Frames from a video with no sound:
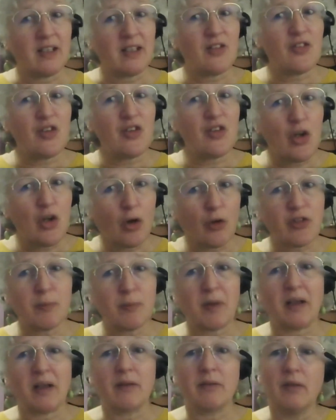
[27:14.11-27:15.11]
It's not
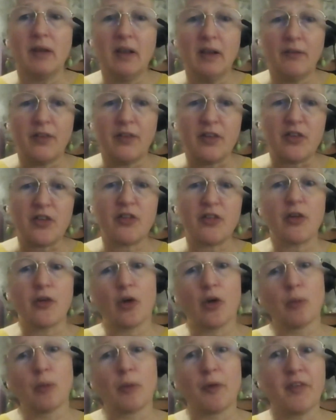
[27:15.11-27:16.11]
about this is a
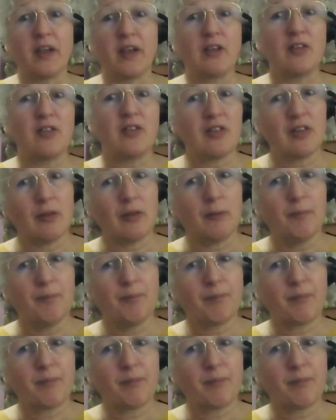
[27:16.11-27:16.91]
normal thing to do.